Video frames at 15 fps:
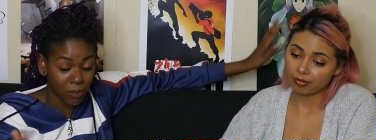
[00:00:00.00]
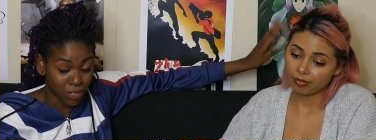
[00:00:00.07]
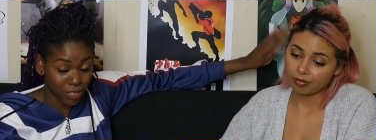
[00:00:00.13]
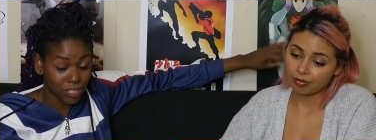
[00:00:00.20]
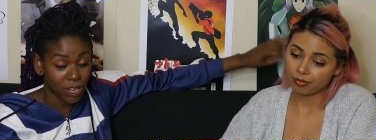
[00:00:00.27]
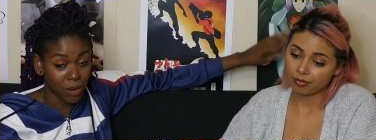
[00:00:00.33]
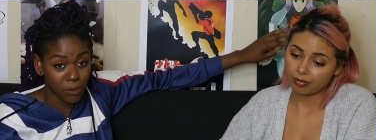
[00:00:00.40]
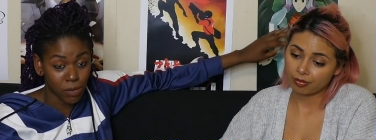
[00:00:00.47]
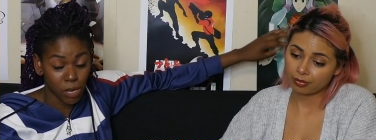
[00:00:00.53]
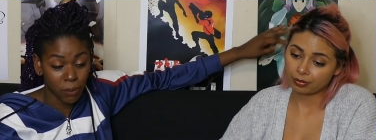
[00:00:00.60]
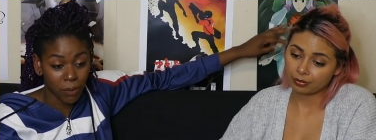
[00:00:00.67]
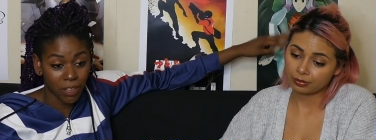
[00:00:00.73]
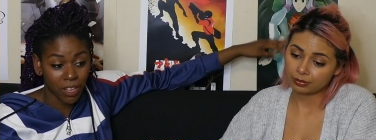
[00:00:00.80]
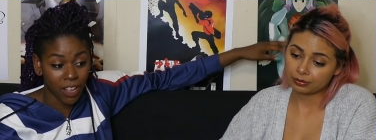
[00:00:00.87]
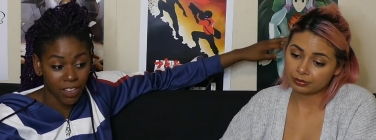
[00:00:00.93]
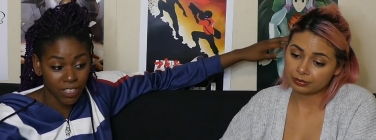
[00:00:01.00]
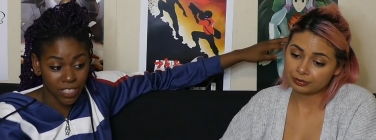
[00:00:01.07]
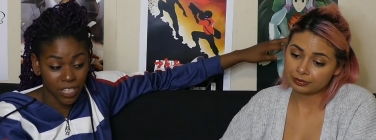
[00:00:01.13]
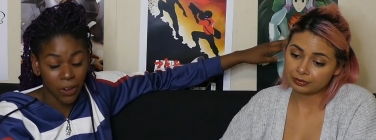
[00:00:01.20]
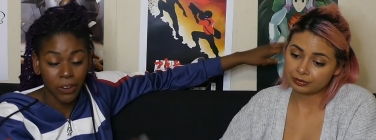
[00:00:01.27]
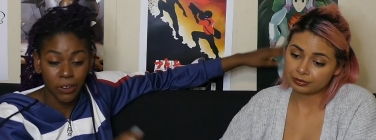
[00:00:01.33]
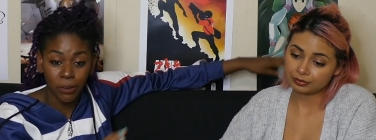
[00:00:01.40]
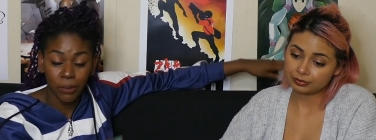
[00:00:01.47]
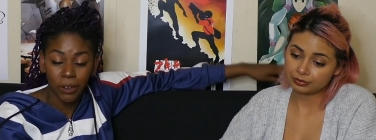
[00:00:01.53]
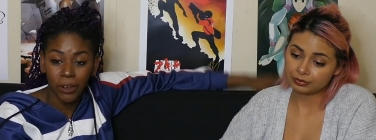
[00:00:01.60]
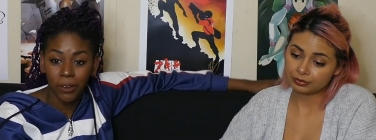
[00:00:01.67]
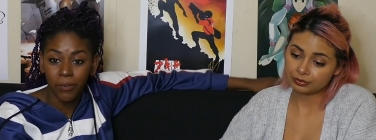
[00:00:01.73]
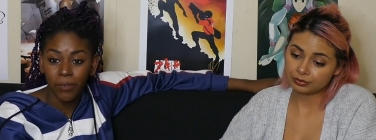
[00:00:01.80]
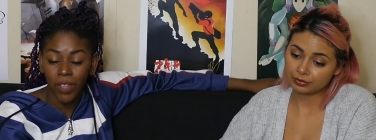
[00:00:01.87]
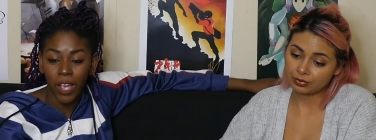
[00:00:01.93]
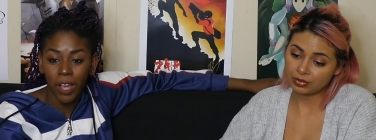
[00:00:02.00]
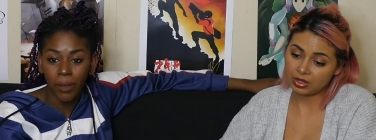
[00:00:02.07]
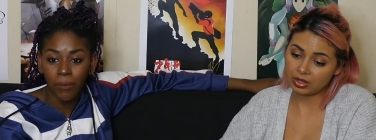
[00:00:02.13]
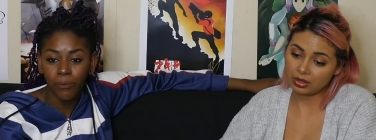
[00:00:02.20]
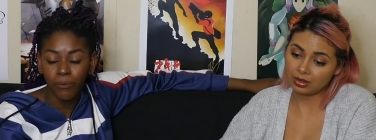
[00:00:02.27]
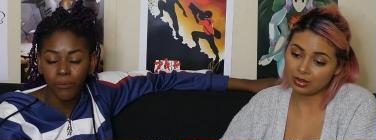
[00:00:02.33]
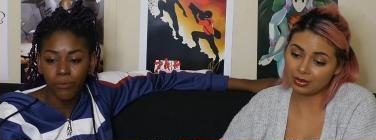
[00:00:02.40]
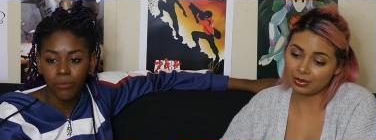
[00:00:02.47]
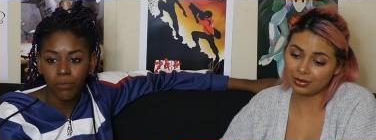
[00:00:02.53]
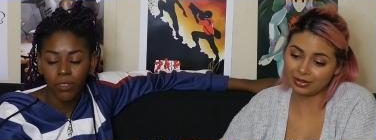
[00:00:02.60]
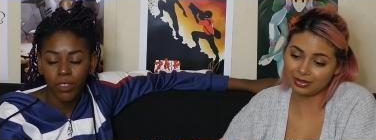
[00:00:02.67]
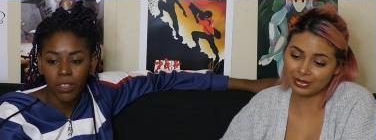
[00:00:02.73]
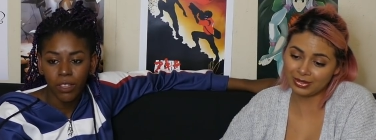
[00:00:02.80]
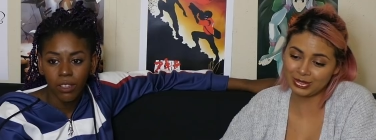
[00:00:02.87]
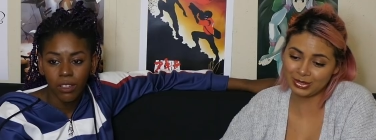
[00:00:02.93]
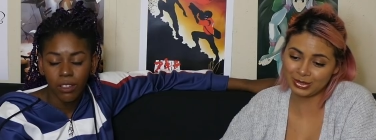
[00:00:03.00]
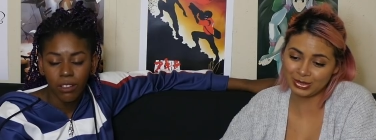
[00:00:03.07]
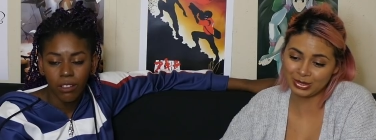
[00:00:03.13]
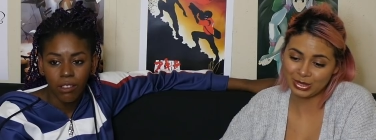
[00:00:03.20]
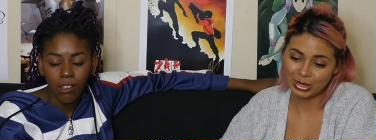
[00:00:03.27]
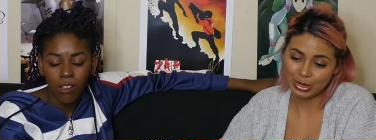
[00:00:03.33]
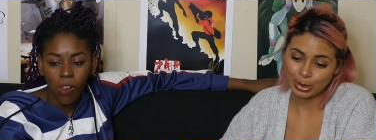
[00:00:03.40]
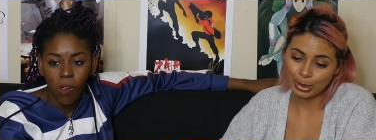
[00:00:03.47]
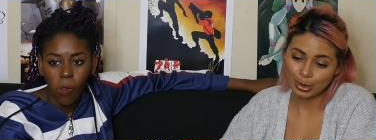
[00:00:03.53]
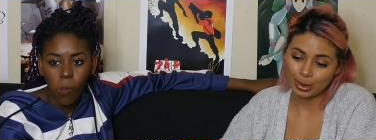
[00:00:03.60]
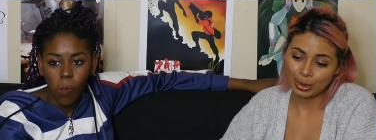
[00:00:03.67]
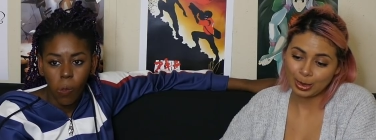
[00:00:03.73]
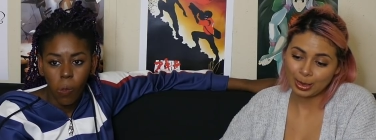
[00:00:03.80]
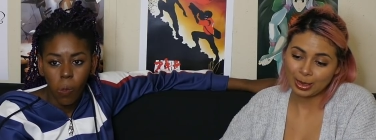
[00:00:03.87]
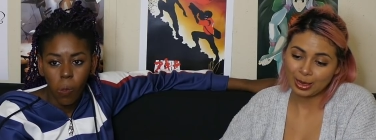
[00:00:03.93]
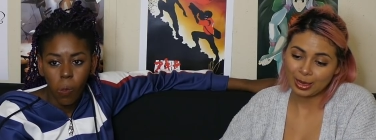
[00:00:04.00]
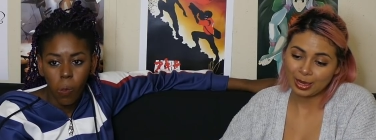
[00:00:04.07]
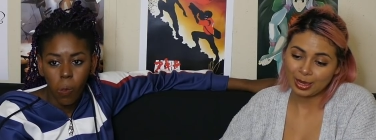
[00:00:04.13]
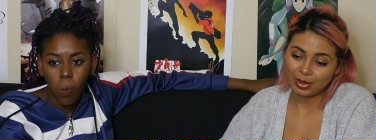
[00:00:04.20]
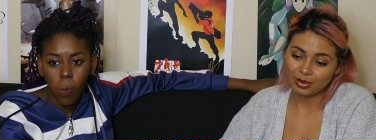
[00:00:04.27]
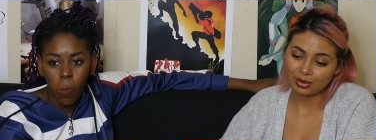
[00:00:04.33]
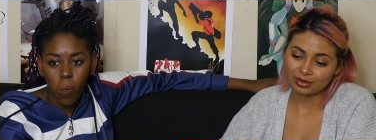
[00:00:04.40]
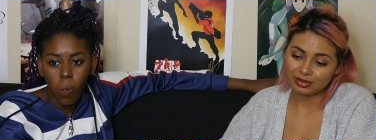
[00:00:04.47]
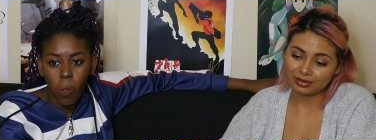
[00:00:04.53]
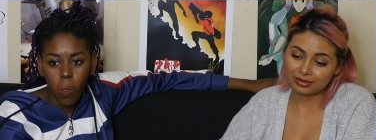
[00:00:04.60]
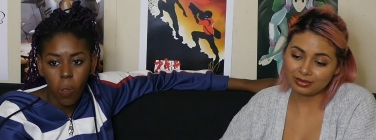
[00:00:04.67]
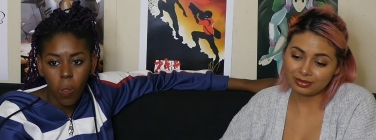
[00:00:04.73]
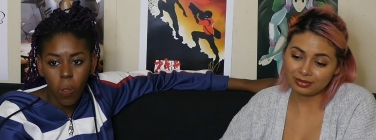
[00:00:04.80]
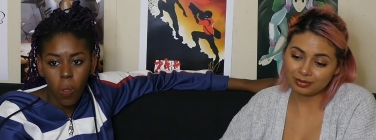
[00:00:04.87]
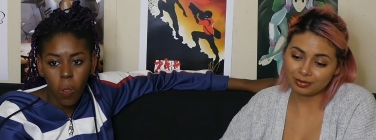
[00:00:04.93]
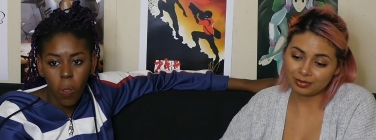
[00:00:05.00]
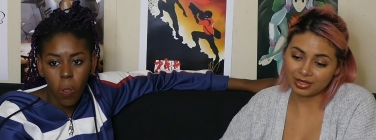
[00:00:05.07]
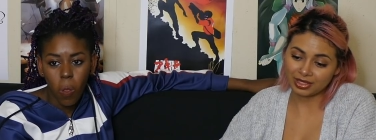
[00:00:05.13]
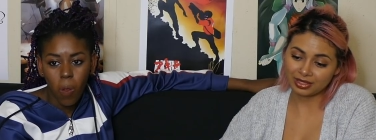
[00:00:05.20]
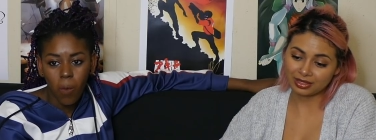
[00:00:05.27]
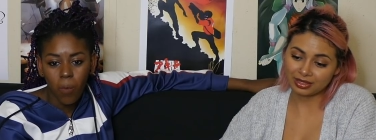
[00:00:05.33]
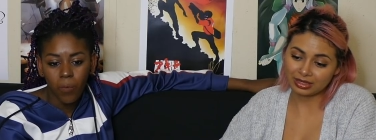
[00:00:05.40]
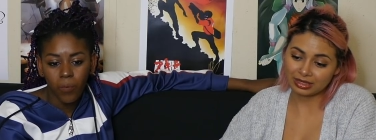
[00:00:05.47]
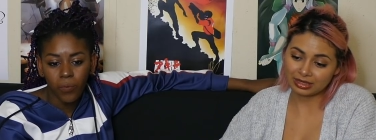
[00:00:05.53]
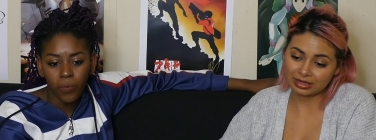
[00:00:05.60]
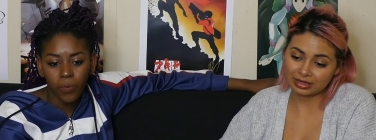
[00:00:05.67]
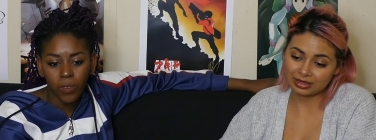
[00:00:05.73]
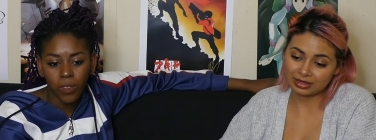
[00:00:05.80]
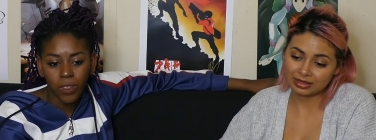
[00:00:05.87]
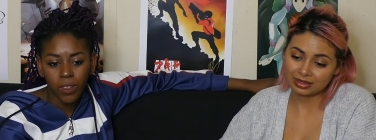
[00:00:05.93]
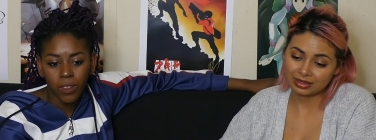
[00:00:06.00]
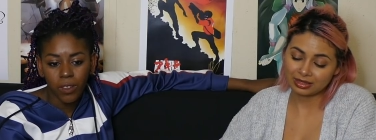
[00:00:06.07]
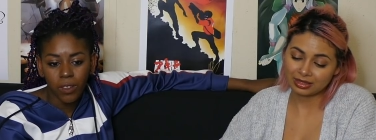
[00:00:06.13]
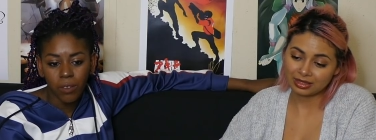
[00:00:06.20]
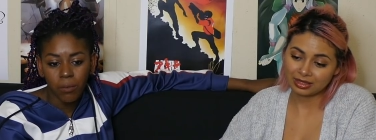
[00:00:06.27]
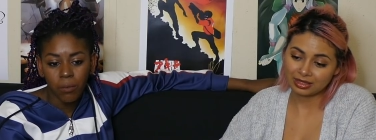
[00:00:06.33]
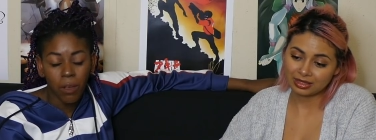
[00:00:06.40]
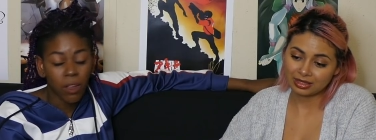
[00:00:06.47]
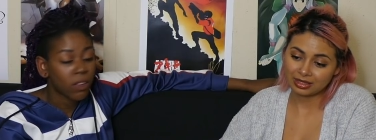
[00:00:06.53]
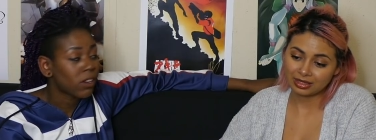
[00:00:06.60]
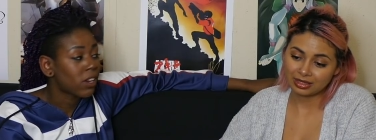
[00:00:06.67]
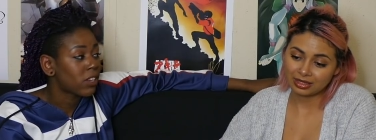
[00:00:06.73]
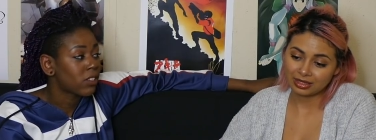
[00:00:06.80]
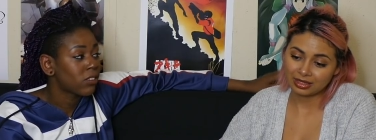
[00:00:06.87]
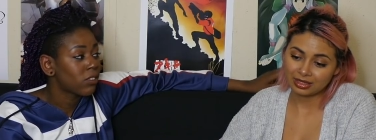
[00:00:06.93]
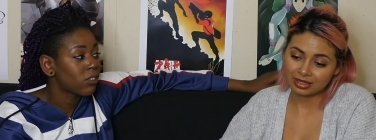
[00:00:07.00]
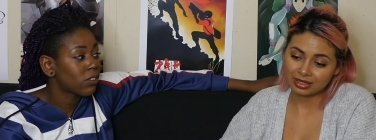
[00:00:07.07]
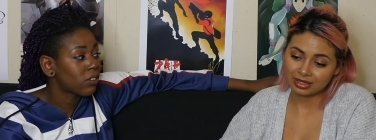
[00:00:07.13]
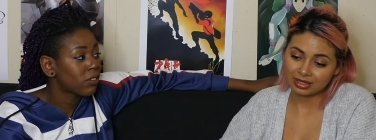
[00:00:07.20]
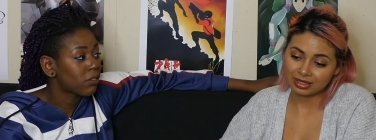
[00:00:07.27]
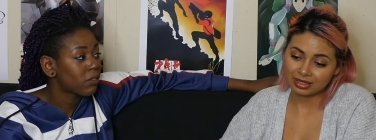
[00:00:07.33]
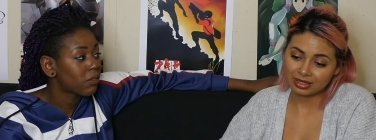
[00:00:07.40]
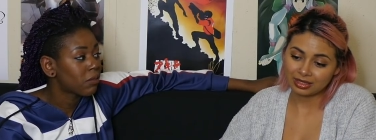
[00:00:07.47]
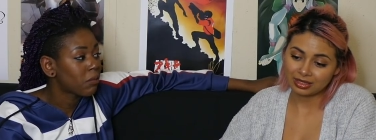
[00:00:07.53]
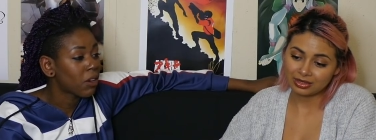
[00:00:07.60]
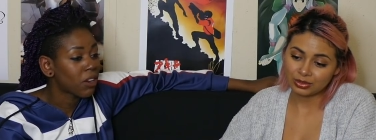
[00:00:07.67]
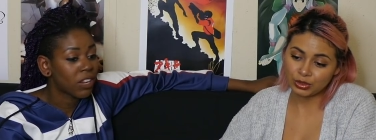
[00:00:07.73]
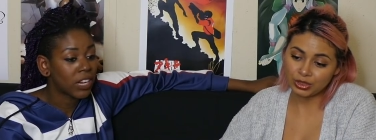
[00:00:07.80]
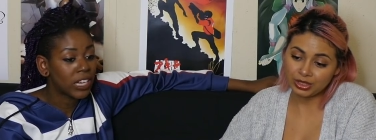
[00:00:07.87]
Speaker 1: going to stop talking about that because now I don't
Speaker 2: know. Oh, man.
Speaker 1: Margaret, girl.
Speaker 2: Margaret